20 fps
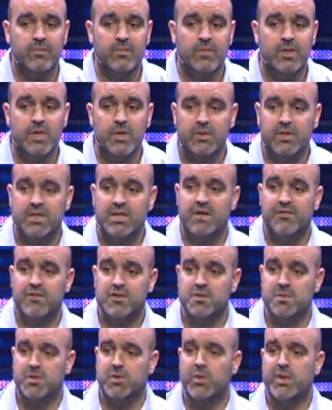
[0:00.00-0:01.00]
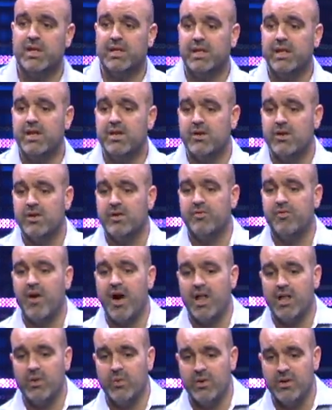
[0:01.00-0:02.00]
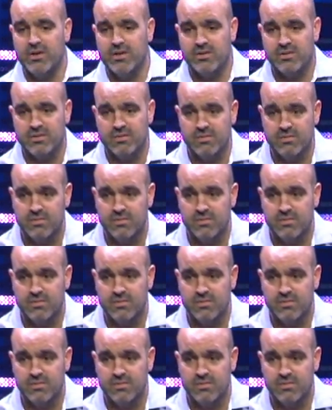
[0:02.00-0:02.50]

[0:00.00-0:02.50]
You know what the difference between a leader and a follower is?